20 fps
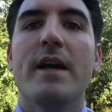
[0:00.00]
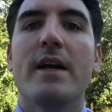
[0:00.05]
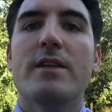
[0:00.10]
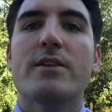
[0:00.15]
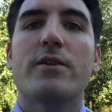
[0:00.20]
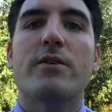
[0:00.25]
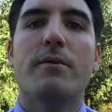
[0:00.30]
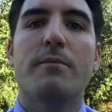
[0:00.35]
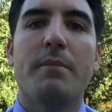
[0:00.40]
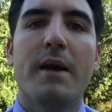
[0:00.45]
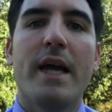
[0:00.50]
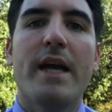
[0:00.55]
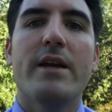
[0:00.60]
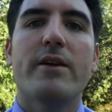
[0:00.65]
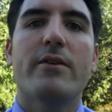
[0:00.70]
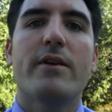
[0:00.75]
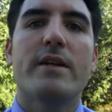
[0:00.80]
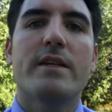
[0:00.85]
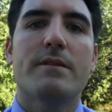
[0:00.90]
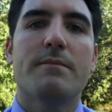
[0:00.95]
So, the
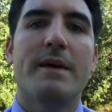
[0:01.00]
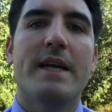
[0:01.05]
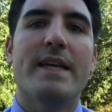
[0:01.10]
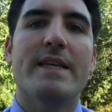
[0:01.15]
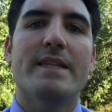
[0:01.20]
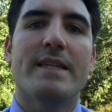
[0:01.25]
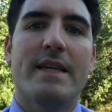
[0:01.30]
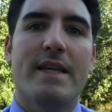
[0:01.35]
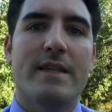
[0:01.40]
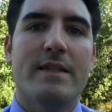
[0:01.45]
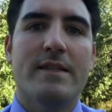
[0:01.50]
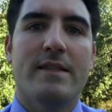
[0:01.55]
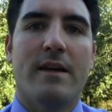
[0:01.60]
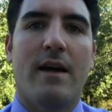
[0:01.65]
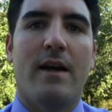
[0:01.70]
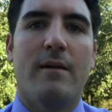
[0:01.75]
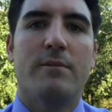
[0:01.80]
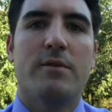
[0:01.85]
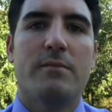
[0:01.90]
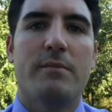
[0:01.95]
pancreas makes
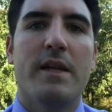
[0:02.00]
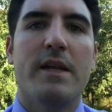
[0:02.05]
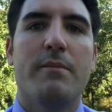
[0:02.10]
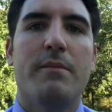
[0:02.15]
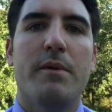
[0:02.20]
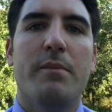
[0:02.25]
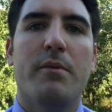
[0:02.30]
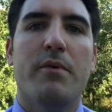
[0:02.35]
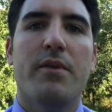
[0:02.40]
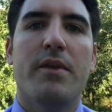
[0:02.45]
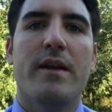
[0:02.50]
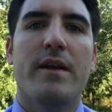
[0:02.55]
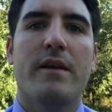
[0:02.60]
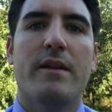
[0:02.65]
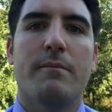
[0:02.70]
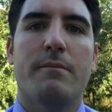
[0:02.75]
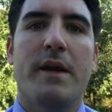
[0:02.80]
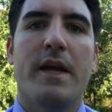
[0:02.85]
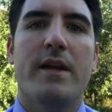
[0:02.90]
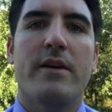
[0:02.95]
enzymes. Many people think of
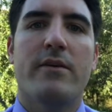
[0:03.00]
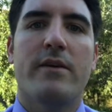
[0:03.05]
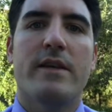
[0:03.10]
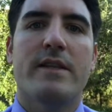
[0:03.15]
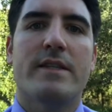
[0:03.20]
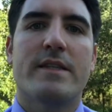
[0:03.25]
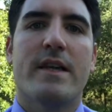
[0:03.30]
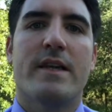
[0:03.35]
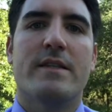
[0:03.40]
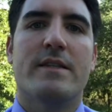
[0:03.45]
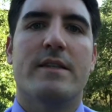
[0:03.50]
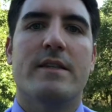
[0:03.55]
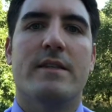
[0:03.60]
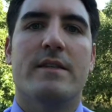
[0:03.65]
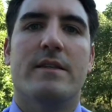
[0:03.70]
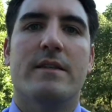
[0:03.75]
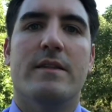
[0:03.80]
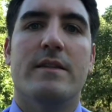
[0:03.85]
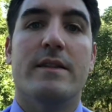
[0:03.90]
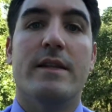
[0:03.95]
the pancreas as
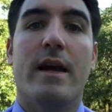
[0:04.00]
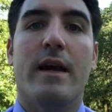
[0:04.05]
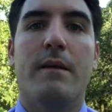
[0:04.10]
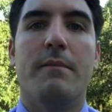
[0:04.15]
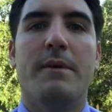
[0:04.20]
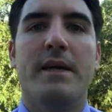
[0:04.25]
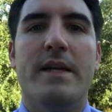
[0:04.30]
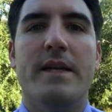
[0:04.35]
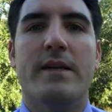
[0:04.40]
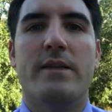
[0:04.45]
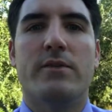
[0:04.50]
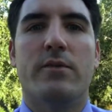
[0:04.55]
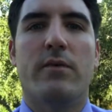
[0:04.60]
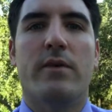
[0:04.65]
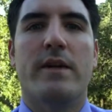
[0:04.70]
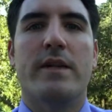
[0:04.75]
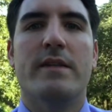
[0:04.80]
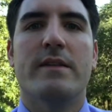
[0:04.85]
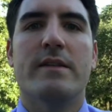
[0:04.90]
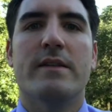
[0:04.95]
the, the diabetes
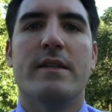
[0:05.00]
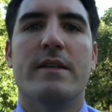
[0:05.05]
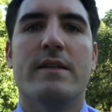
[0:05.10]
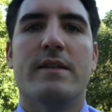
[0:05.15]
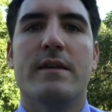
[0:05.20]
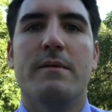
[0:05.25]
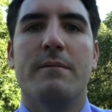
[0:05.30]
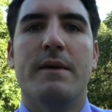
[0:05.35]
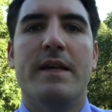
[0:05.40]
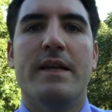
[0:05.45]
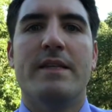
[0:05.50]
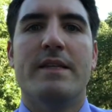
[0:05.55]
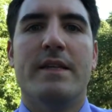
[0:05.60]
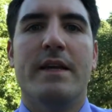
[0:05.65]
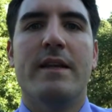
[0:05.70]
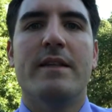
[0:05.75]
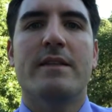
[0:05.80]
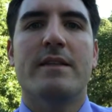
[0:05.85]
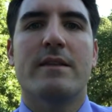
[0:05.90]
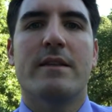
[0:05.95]
organ since it makes the
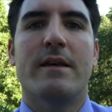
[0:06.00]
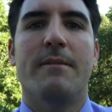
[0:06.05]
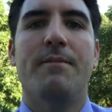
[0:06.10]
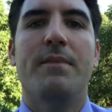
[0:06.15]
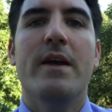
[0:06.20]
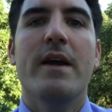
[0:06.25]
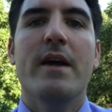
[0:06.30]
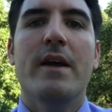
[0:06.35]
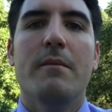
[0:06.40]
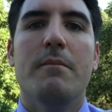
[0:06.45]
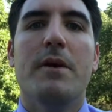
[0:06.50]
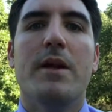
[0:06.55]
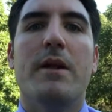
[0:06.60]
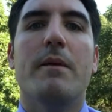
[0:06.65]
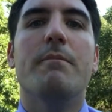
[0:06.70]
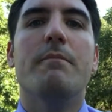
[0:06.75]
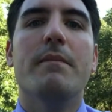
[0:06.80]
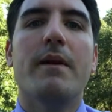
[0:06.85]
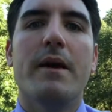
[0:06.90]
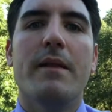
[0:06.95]
insulin, but
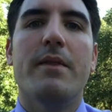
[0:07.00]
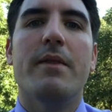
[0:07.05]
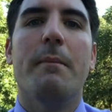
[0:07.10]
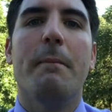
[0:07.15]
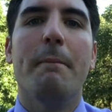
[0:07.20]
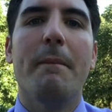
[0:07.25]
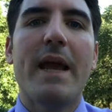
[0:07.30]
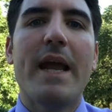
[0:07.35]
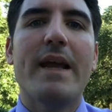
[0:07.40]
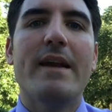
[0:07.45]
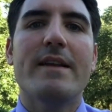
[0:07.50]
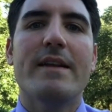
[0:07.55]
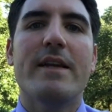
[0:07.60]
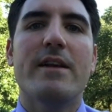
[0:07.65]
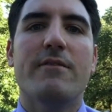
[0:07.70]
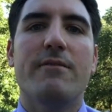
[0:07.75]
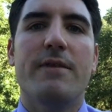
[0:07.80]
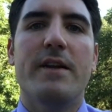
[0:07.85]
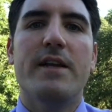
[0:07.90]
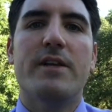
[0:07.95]
um, the main
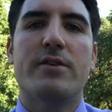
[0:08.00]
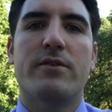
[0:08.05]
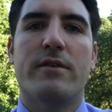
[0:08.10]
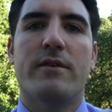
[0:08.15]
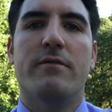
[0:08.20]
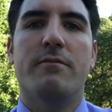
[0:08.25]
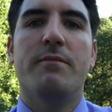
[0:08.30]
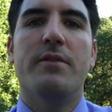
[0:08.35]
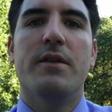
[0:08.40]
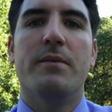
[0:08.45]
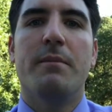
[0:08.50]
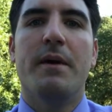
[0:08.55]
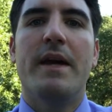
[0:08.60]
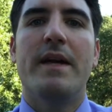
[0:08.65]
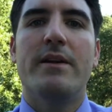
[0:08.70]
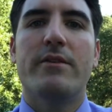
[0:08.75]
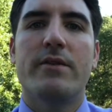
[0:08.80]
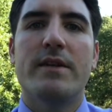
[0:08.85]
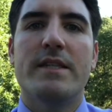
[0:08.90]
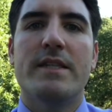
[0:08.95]
key feature of the
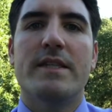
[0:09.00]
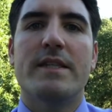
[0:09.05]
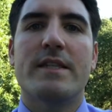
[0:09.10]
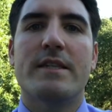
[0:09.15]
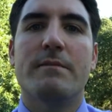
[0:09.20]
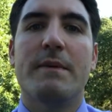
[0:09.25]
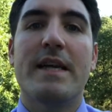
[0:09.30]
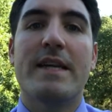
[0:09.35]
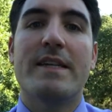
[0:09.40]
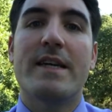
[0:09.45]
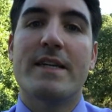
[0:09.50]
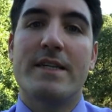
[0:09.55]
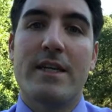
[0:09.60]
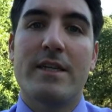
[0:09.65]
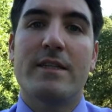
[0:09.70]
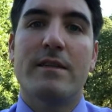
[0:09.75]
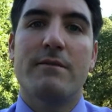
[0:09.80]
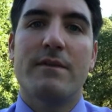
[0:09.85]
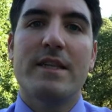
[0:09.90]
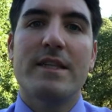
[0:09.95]
pancreas is to make
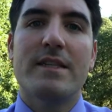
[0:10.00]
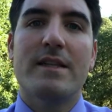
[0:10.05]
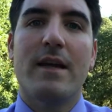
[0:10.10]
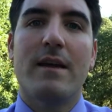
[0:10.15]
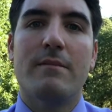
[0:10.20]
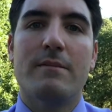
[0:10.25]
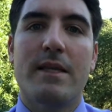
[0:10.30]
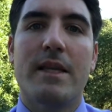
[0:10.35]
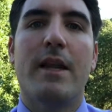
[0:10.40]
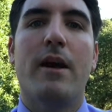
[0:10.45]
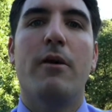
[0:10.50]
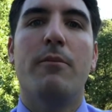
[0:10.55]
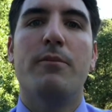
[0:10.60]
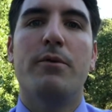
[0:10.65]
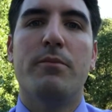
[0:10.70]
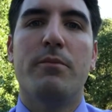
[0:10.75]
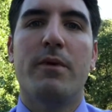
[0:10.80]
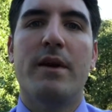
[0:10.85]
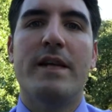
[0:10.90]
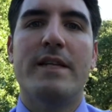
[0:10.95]
digestive enzymes enzymes that help
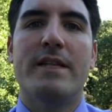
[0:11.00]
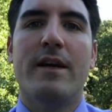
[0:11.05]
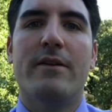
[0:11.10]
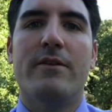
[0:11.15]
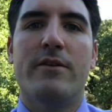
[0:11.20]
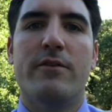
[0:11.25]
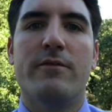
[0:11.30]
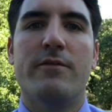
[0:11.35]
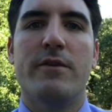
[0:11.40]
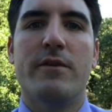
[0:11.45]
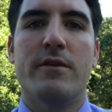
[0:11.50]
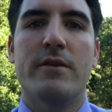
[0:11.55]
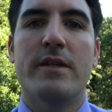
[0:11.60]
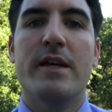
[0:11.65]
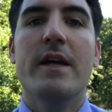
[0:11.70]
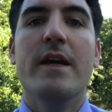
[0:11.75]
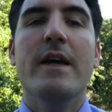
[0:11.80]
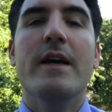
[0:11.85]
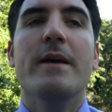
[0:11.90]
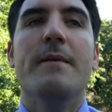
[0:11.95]
you break down your food
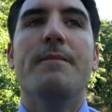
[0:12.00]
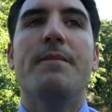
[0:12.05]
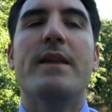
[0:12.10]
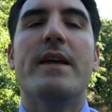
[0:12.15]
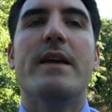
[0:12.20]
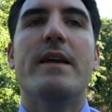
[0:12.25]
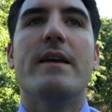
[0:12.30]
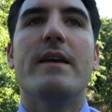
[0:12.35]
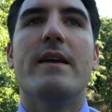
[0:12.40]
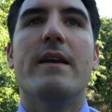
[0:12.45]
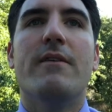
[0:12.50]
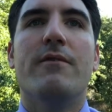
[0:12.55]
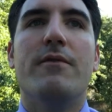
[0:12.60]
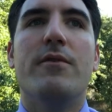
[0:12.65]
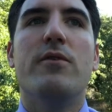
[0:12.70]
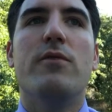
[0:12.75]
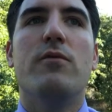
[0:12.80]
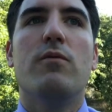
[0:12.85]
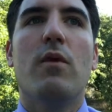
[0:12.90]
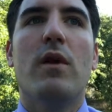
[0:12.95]
if
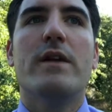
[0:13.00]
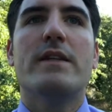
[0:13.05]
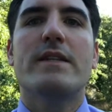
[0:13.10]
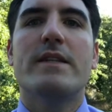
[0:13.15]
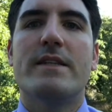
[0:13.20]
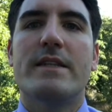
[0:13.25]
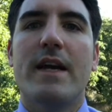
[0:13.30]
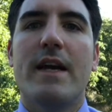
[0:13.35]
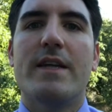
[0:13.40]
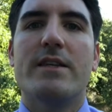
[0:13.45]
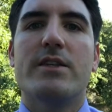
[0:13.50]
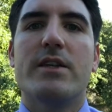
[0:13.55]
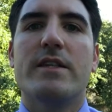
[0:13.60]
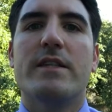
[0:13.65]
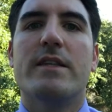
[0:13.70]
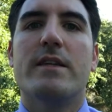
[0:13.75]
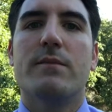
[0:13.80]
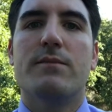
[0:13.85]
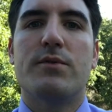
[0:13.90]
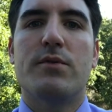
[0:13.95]
you want to
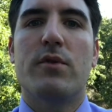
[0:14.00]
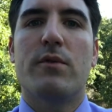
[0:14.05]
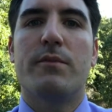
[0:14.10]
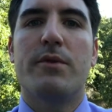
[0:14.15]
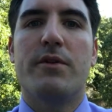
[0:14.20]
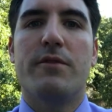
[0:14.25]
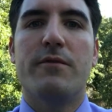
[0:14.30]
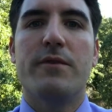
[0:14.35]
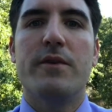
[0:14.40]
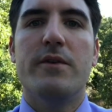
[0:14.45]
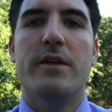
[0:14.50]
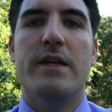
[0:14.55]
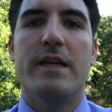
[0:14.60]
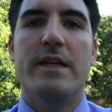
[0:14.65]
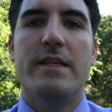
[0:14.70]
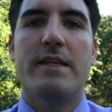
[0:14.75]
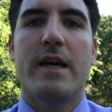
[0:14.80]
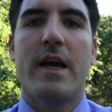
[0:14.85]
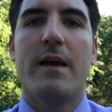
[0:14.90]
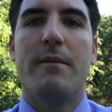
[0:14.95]
digest and absorb your food in
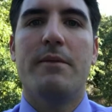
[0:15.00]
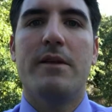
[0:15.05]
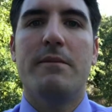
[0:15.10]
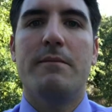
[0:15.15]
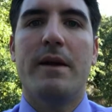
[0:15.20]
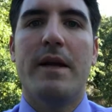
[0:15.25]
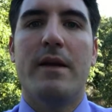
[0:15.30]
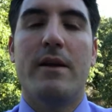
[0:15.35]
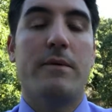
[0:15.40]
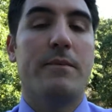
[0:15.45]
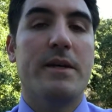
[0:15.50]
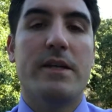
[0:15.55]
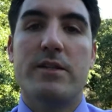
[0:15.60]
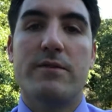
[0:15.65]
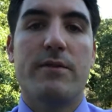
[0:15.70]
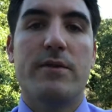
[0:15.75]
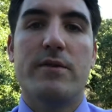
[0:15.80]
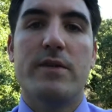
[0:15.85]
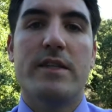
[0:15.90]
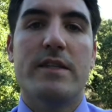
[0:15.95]
a timely manner, because
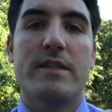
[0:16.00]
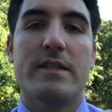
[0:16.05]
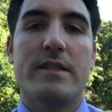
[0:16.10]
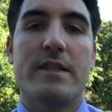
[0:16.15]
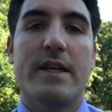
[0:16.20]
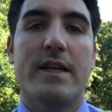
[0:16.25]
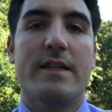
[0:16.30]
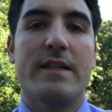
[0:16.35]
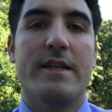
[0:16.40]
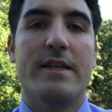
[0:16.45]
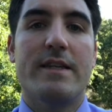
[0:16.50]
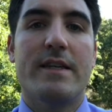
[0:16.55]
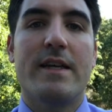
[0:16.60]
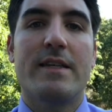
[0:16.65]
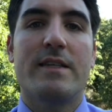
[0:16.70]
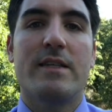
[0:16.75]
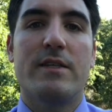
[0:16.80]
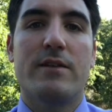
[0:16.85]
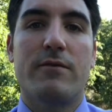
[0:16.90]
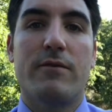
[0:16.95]
food doesn't stay in the
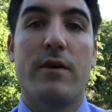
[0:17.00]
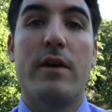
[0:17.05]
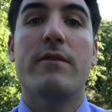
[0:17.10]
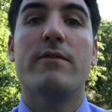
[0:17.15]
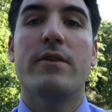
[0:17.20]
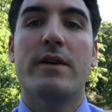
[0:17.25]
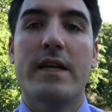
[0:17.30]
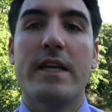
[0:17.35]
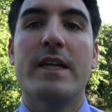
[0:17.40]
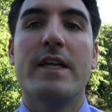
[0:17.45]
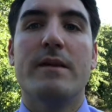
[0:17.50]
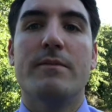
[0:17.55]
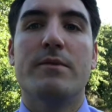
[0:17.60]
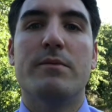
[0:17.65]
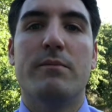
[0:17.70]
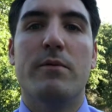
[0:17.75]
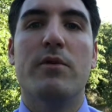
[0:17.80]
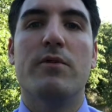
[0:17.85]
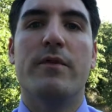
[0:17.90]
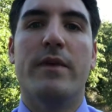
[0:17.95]
intestines forever, it
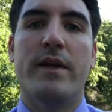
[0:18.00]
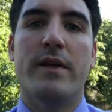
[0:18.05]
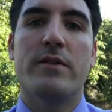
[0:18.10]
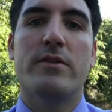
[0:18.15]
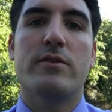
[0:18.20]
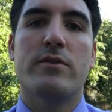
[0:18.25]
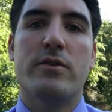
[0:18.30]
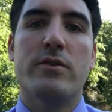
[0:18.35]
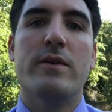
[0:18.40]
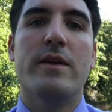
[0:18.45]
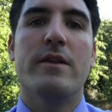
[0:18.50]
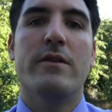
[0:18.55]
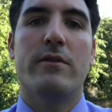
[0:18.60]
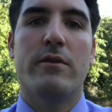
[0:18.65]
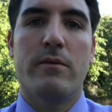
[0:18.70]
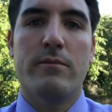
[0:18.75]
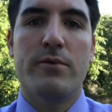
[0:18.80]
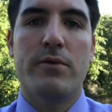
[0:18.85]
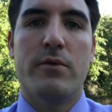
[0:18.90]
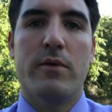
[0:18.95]
keeps moving. So you
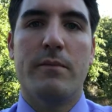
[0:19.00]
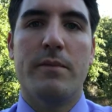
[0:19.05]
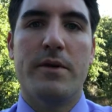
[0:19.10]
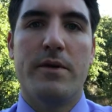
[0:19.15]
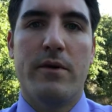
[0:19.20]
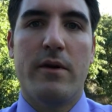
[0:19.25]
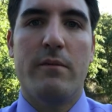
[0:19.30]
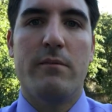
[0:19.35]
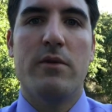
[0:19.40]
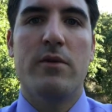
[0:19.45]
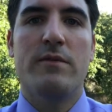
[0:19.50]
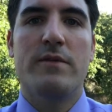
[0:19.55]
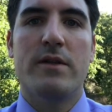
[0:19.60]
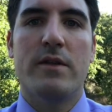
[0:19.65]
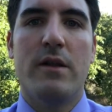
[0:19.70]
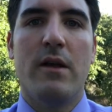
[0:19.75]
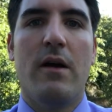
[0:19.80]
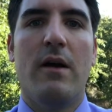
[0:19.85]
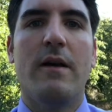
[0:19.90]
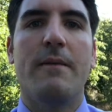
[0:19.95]
either absorb it or it moves
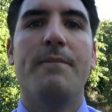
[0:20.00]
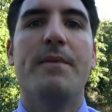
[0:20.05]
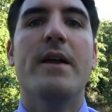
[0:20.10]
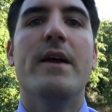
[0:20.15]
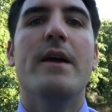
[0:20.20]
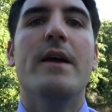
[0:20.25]
along.